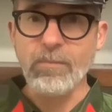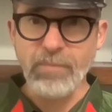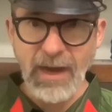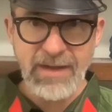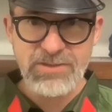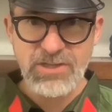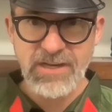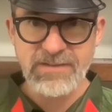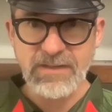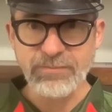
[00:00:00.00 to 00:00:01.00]
by the
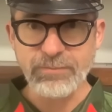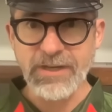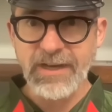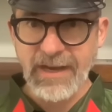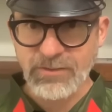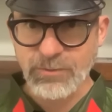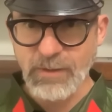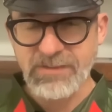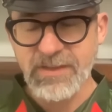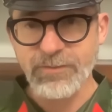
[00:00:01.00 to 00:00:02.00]
Chinese government
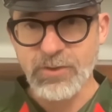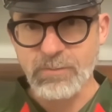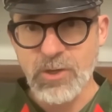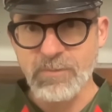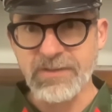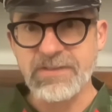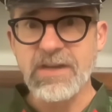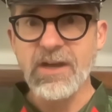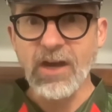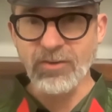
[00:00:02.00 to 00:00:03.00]
expressly for the purpose
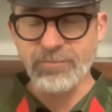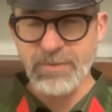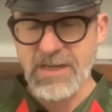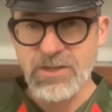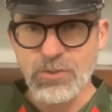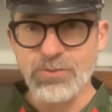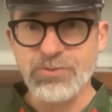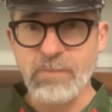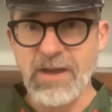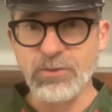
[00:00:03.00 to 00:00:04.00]
of being
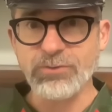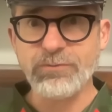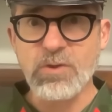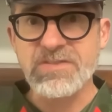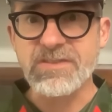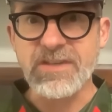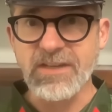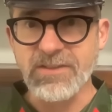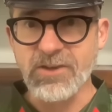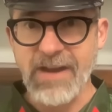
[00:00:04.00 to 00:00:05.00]
used by those forces
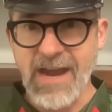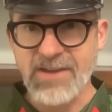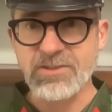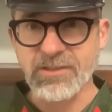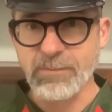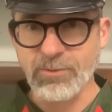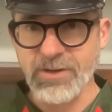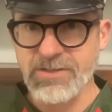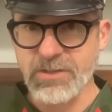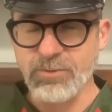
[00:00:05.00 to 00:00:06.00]
in their national
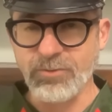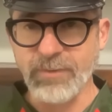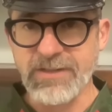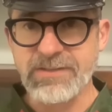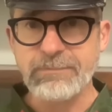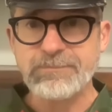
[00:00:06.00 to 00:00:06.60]
liberation movements.